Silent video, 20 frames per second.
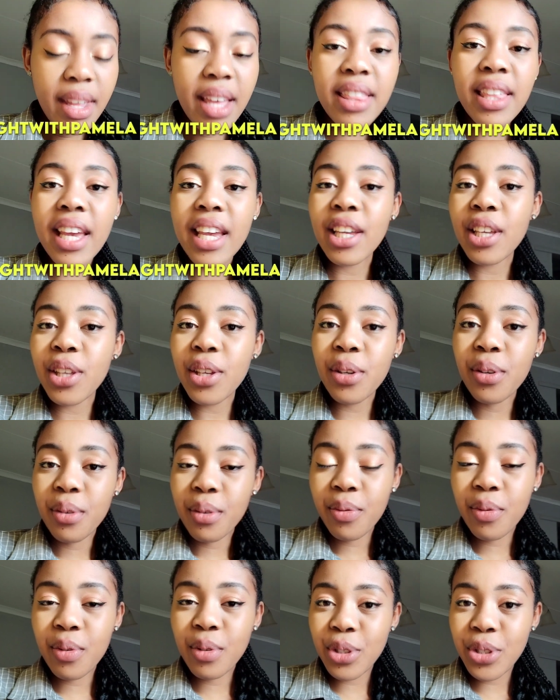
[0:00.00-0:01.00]
thank you
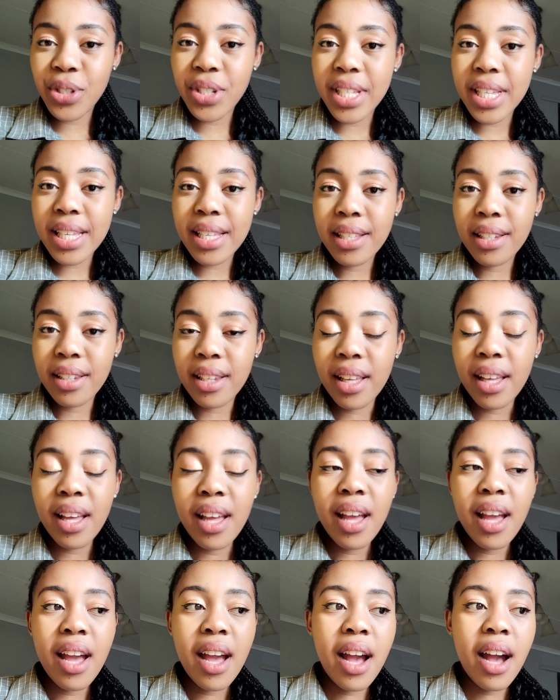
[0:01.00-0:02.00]
for tuning in.
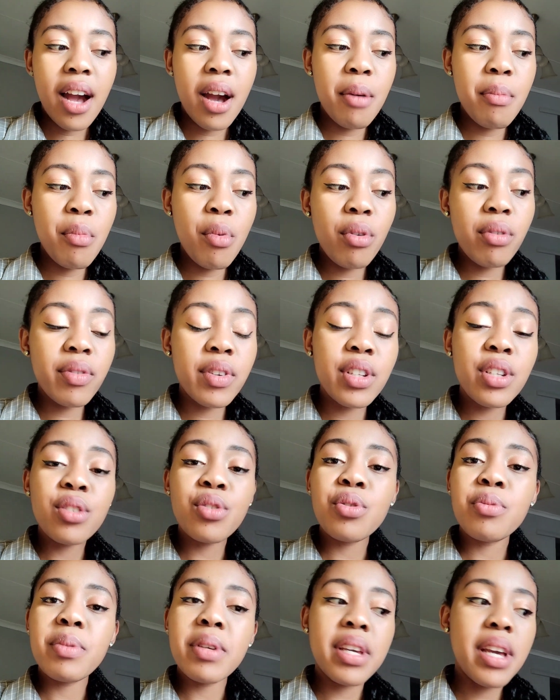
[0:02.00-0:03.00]
Uh, more videos
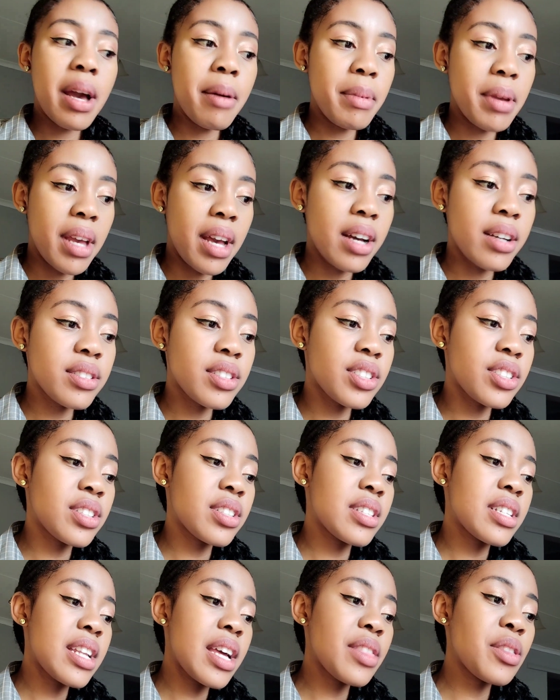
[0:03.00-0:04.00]
will be coming out. It's
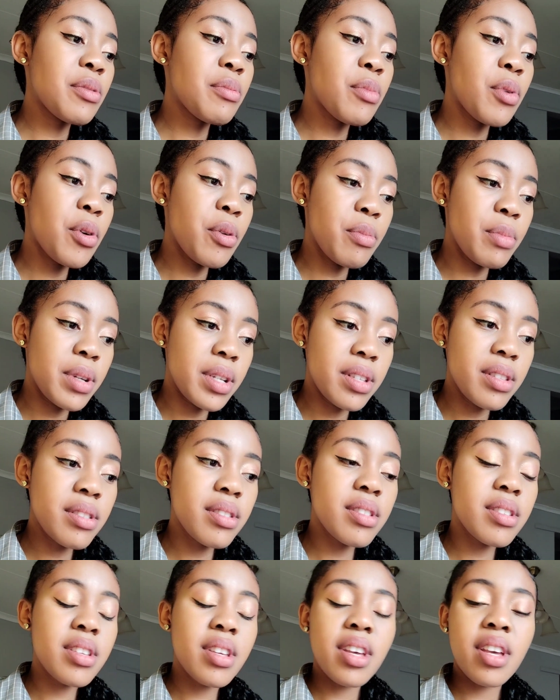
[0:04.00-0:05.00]
just that at the
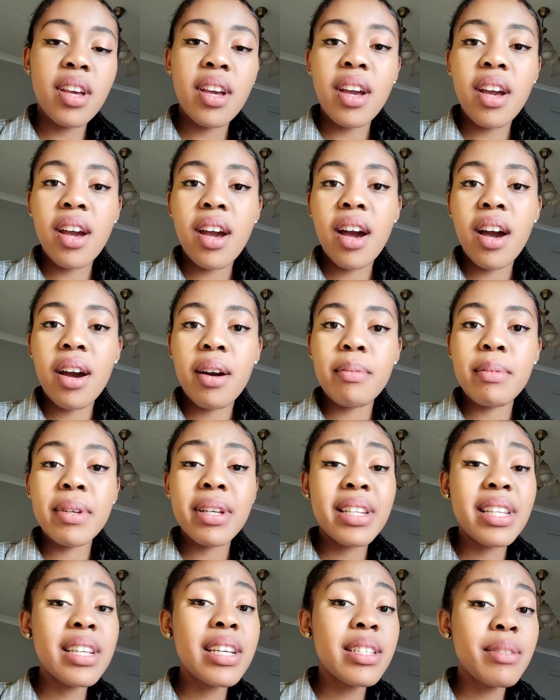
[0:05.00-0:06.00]
moment, um,
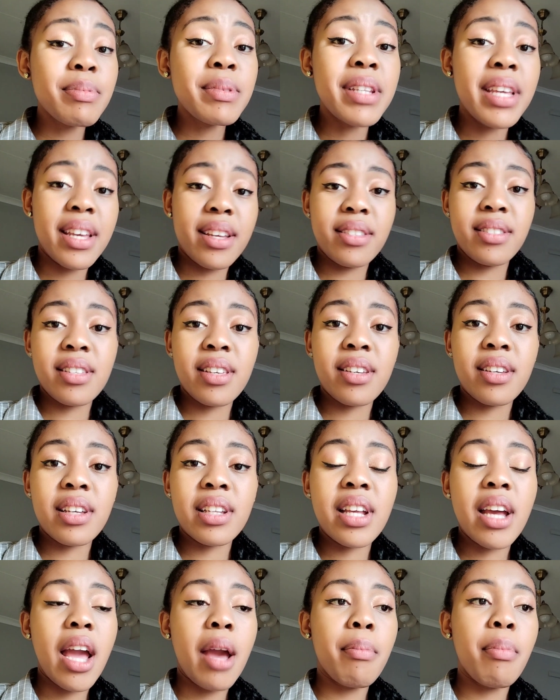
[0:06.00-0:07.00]
it has been hectic,
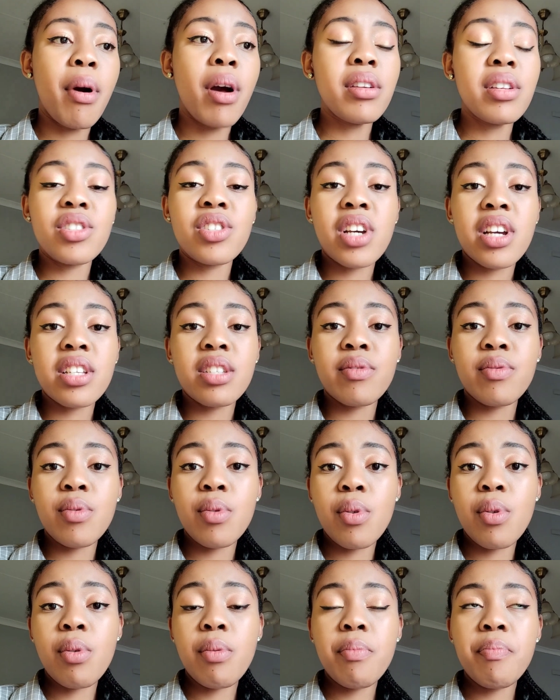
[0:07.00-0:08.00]
and I apologize
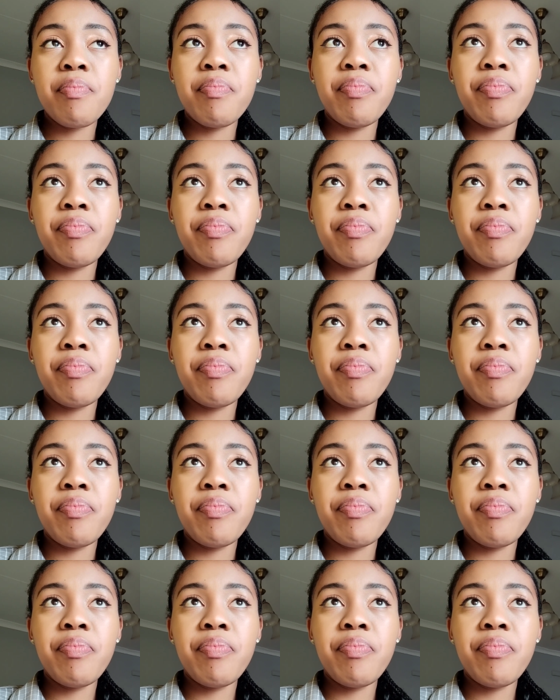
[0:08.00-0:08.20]
for